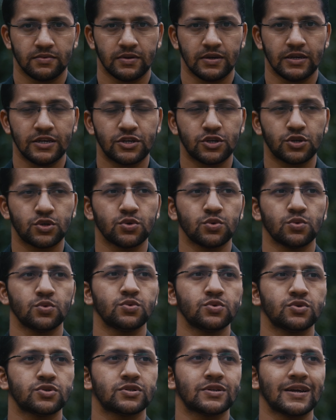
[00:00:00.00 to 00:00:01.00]
It
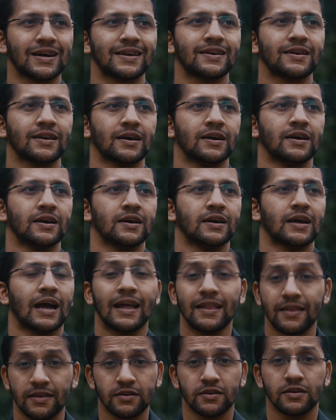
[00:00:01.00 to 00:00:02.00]
shows that,
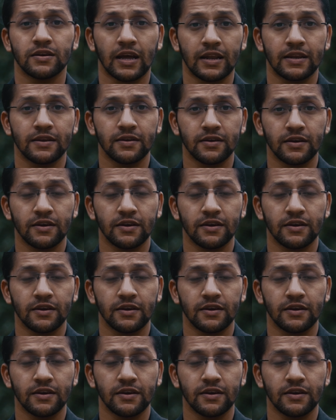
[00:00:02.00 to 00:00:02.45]
and